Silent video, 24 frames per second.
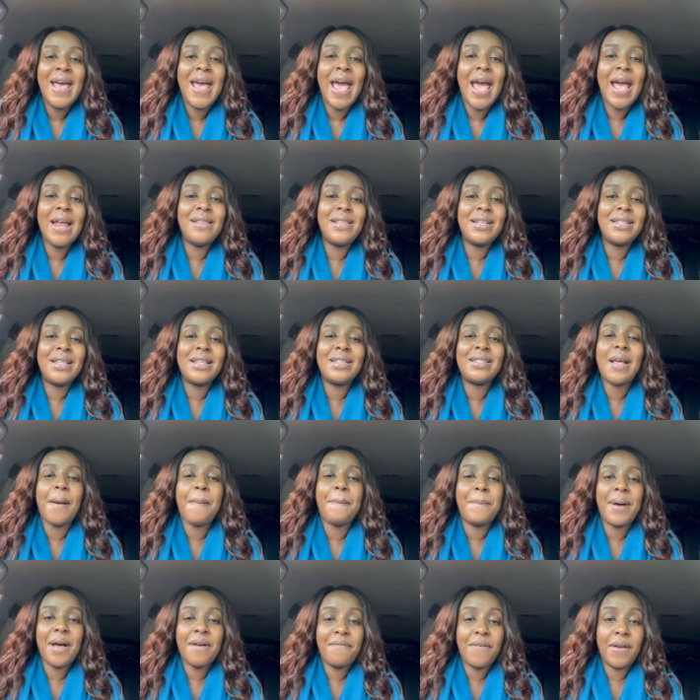And this is a
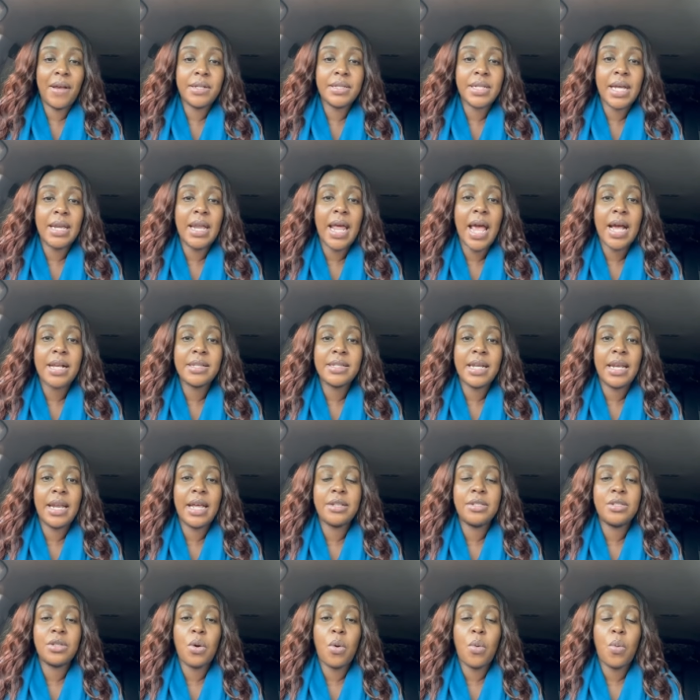perfect and
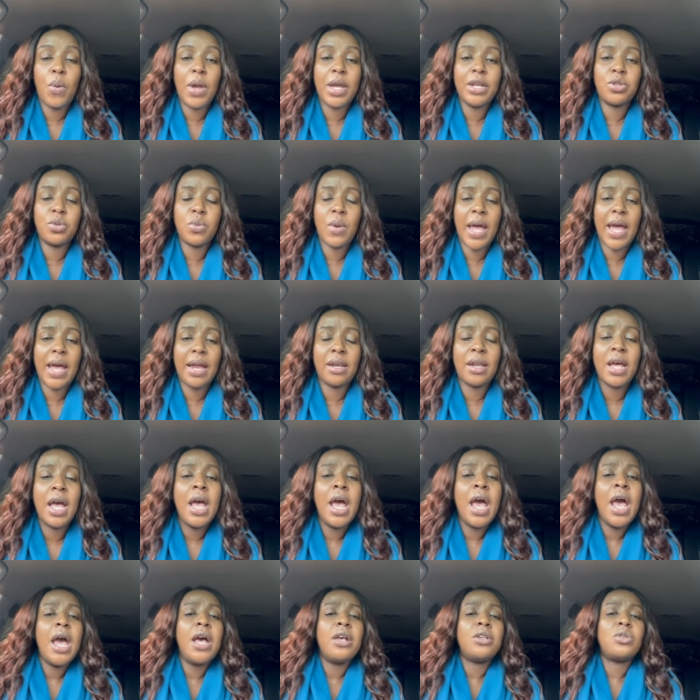excellent way to end.
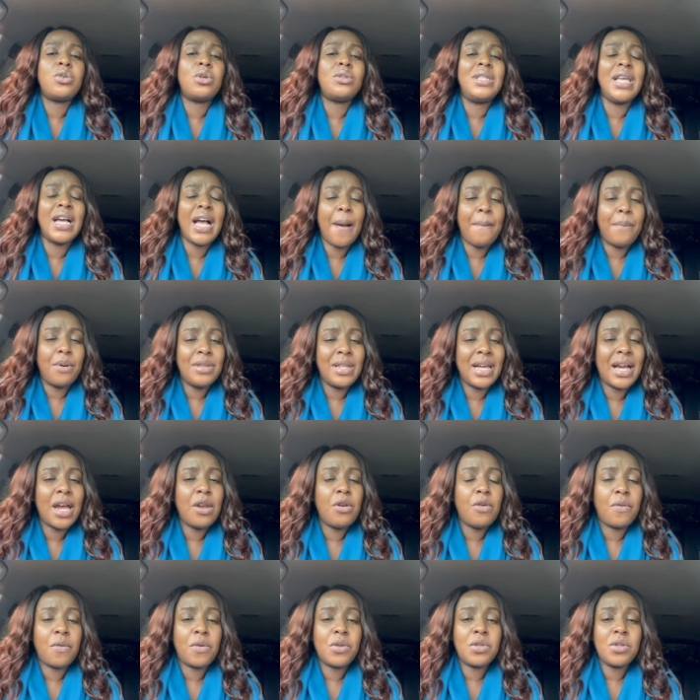So think about the kind
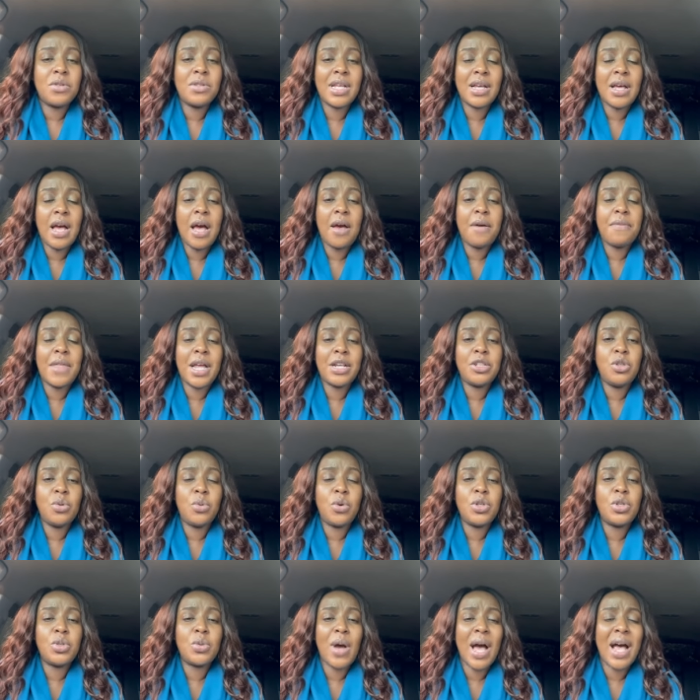of questions that you
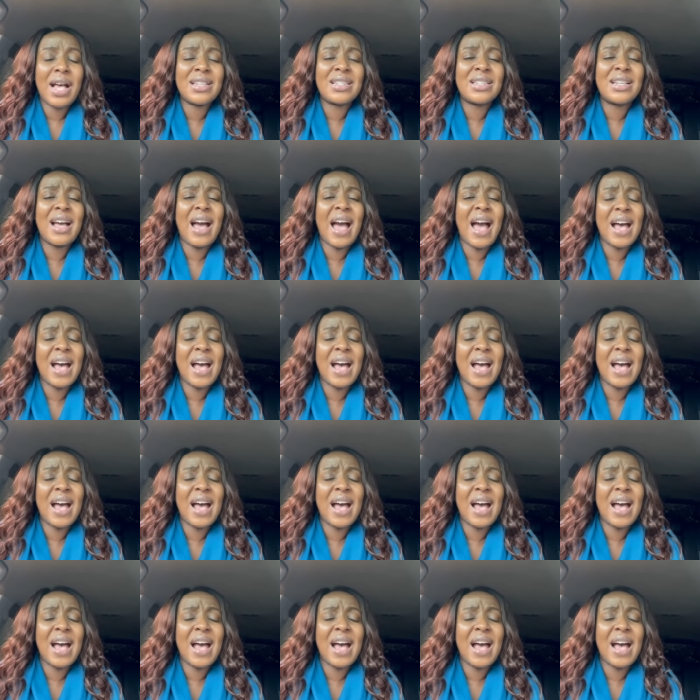want to ask.